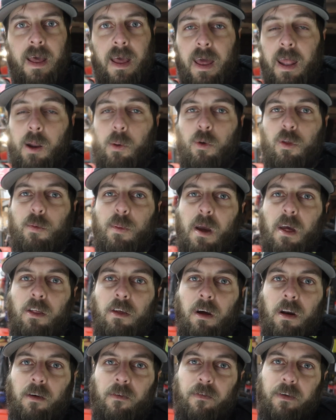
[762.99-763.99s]
And it was based
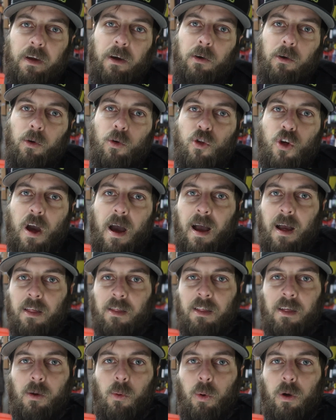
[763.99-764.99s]
on a Fiero
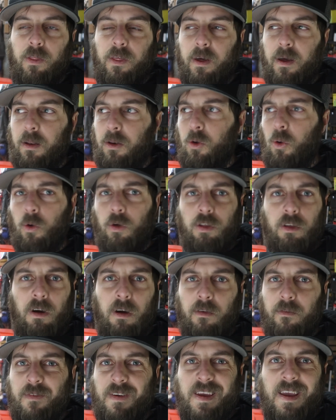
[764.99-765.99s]
chassis with a
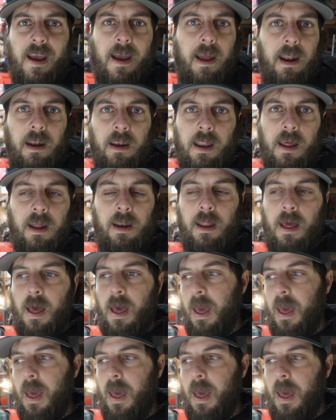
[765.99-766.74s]
Northstar V8 in it.